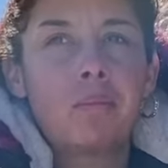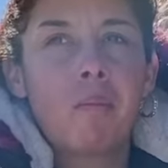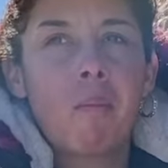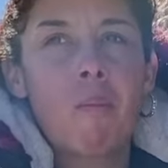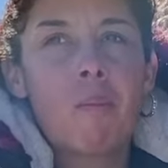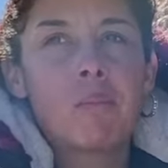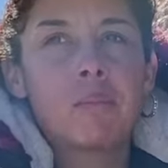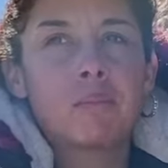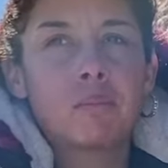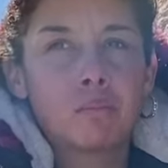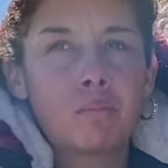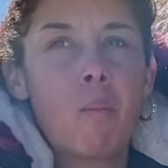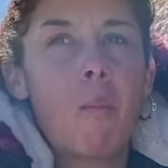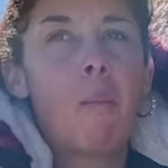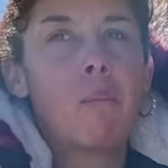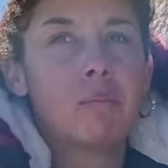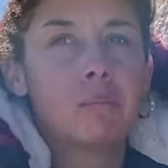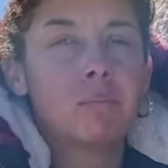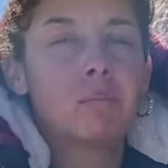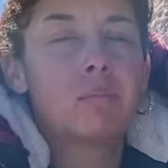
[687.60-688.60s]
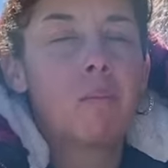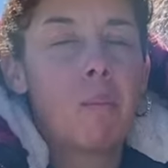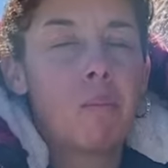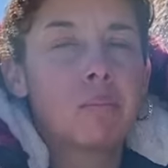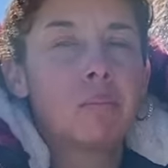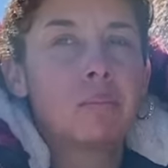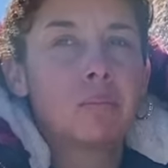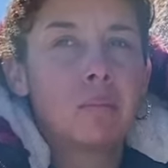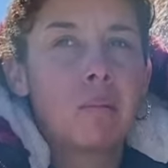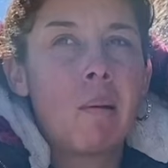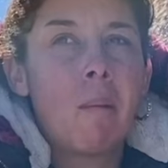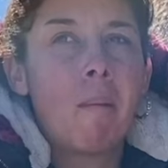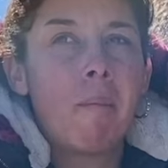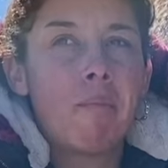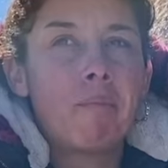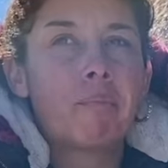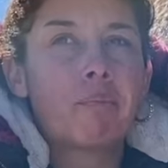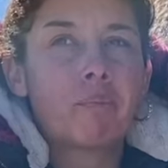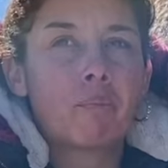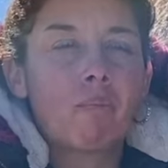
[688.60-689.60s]
Oh, okay. Okay. Mm-hmm. Yeah.
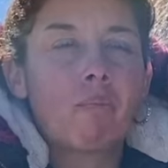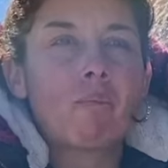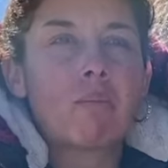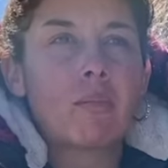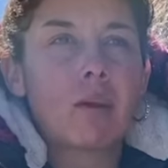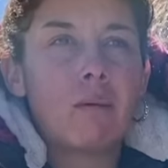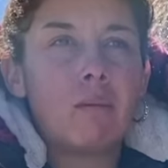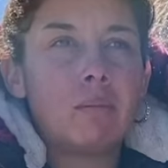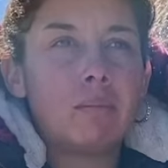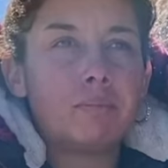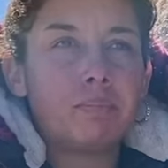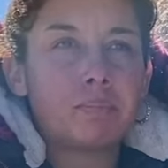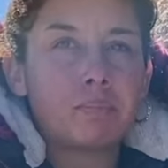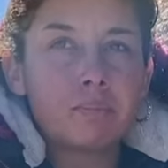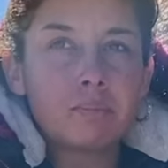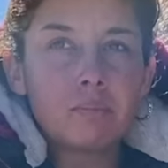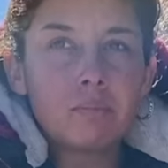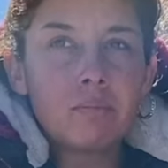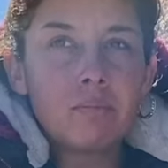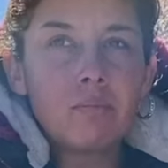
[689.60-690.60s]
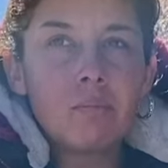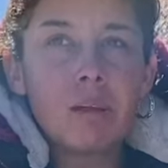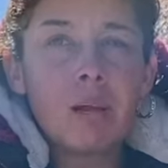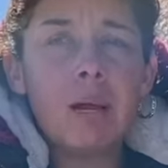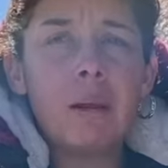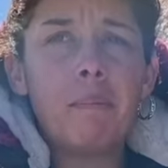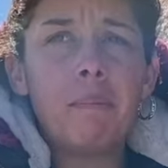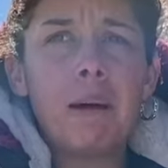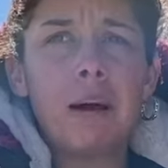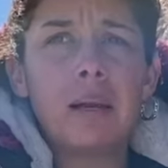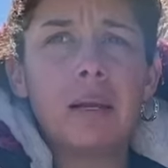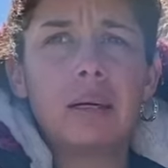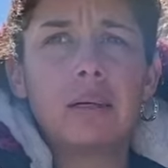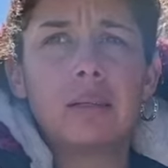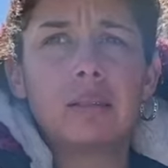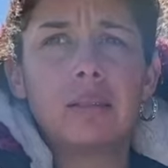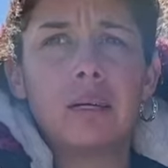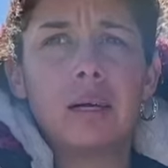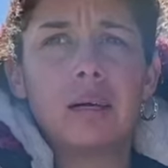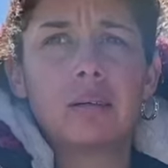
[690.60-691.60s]
Do you get any physical, and like chills
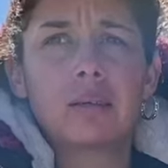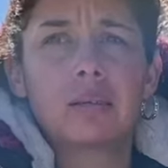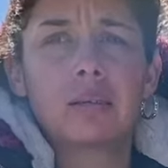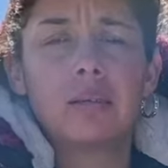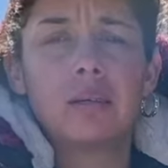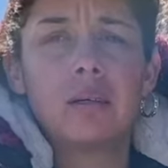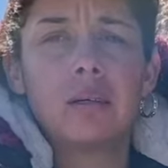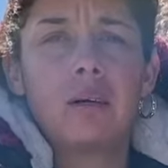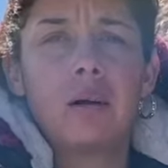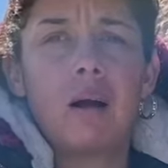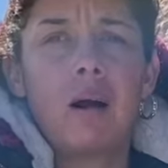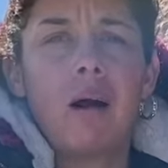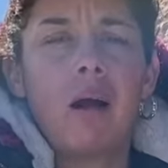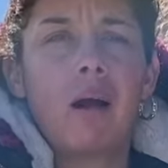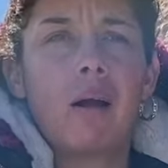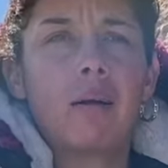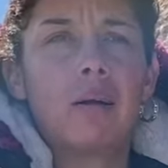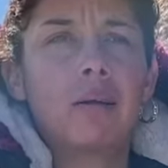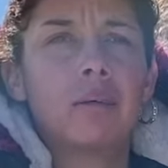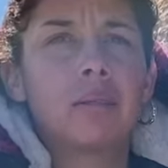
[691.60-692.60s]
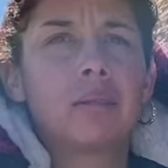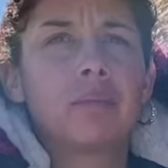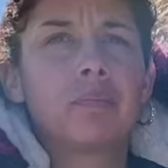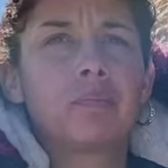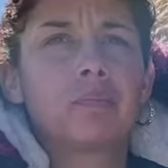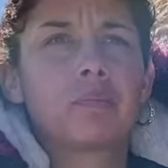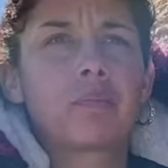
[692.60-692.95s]
attacks. Or anything?